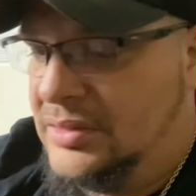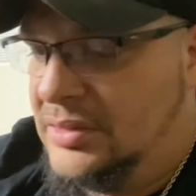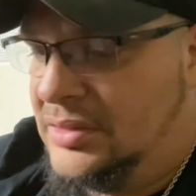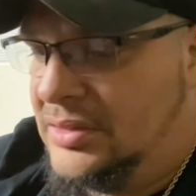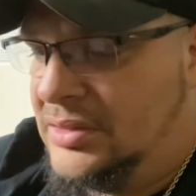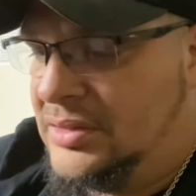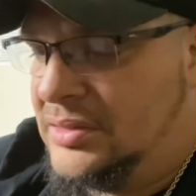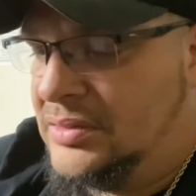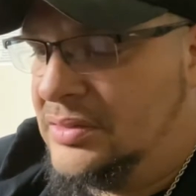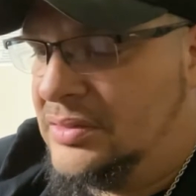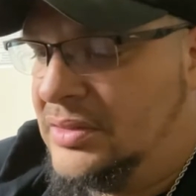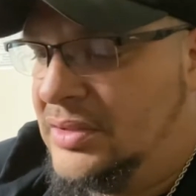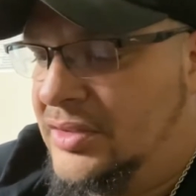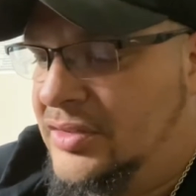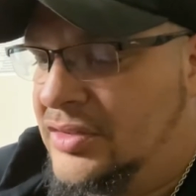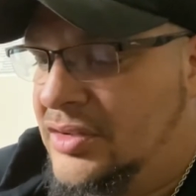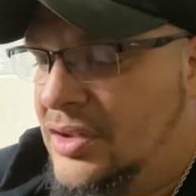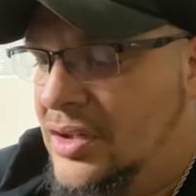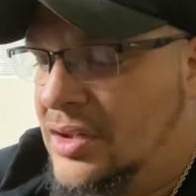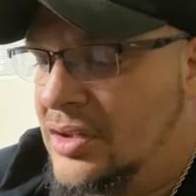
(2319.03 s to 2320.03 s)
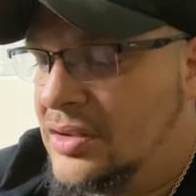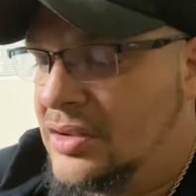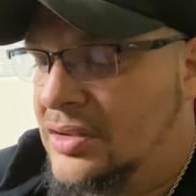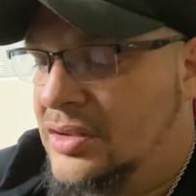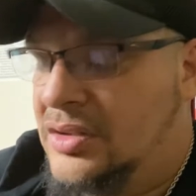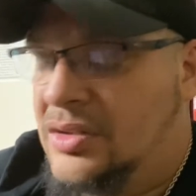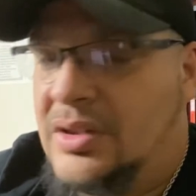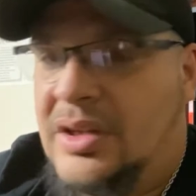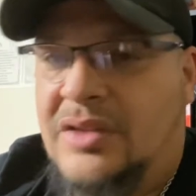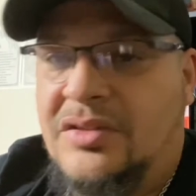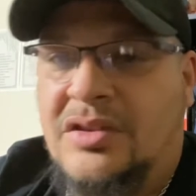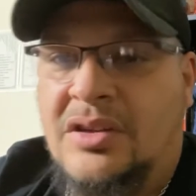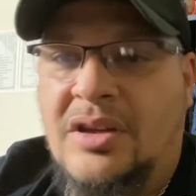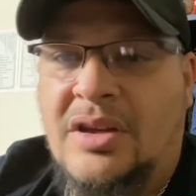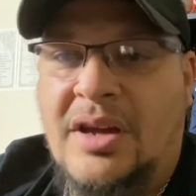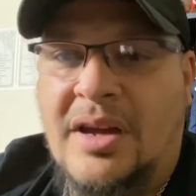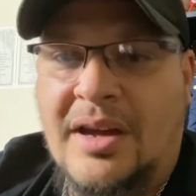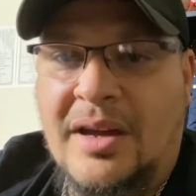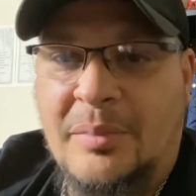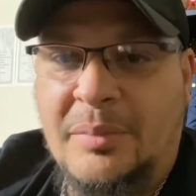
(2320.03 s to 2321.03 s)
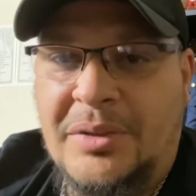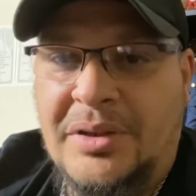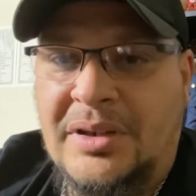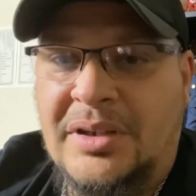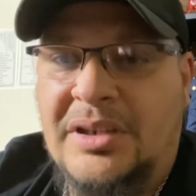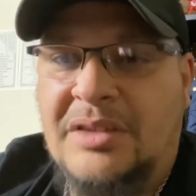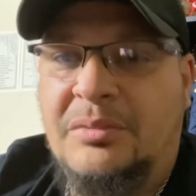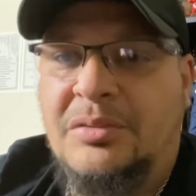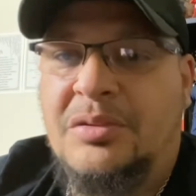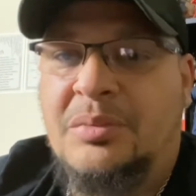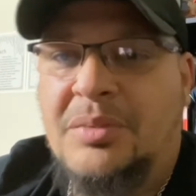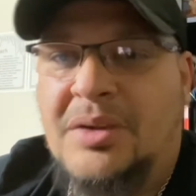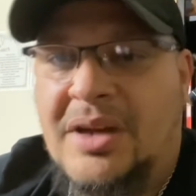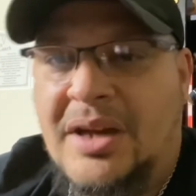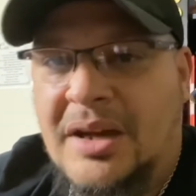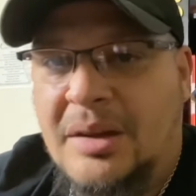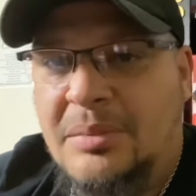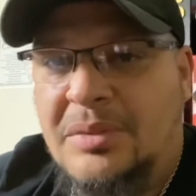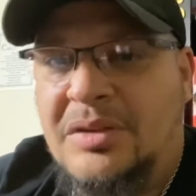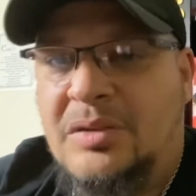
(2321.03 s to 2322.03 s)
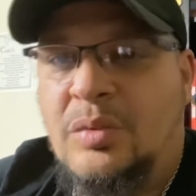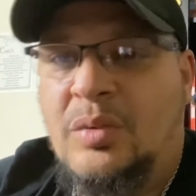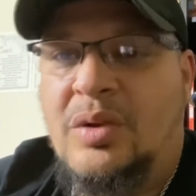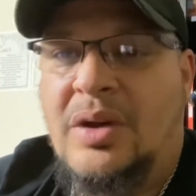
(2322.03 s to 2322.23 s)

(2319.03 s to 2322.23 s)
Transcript: You know, let's talk. You guys can comment, leave some comments.